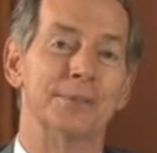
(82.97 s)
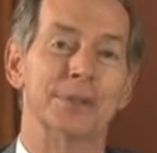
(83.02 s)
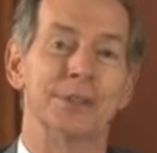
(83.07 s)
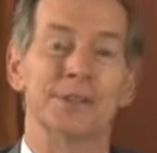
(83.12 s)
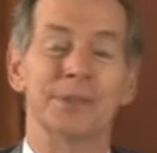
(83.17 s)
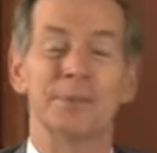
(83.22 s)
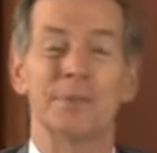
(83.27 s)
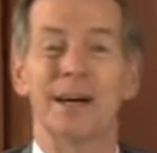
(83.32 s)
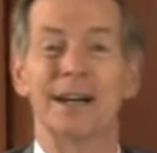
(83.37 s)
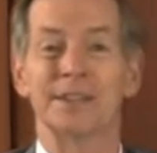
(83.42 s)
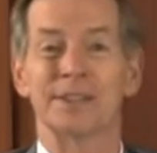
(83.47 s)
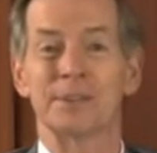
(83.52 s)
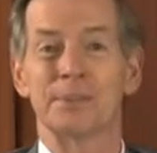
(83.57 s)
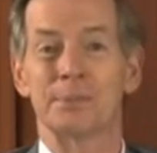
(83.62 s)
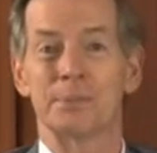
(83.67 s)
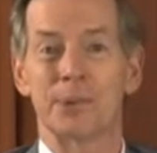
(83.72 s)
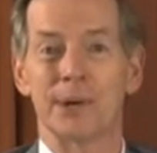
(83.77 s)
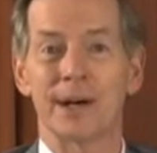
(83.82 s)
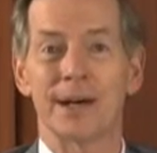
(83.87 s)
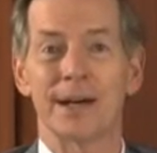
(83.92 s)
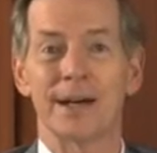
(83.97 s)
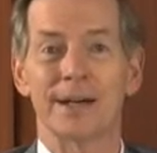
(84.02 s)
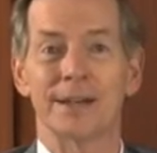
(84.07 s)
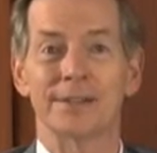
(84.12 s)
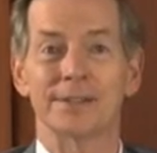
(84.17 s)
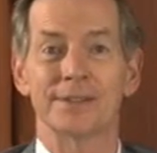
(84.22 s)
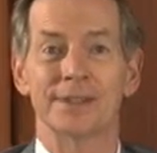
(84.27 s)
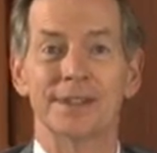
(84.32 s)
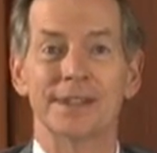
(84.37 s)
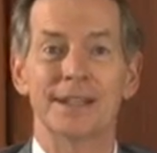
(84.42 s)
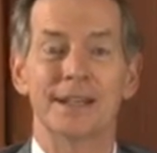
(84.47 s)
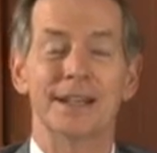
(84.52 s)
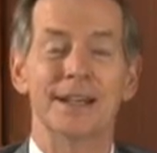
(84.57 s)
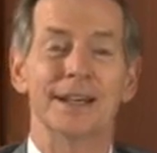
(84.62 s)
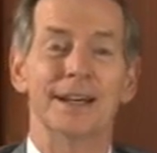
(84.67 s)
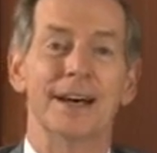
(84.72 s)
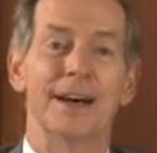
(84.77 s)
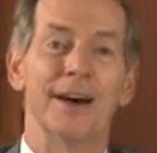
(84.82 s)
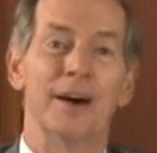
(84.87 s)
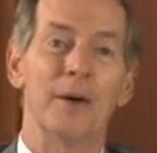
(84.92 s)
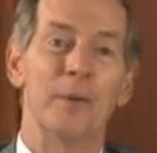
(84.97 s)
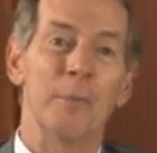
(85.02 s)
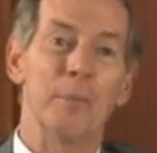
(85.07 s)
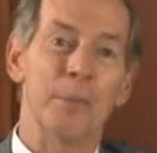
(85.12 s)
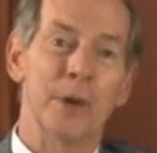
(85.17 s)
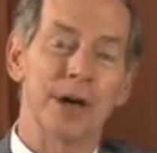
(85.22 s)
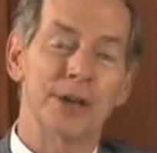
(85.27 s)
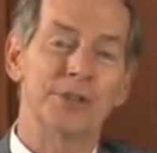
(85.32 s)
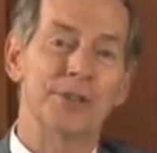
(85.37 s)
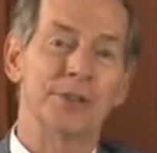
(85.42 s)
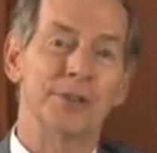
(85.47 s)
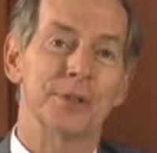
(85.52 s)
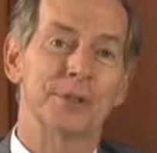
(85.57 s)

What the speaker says: But to my surprise, much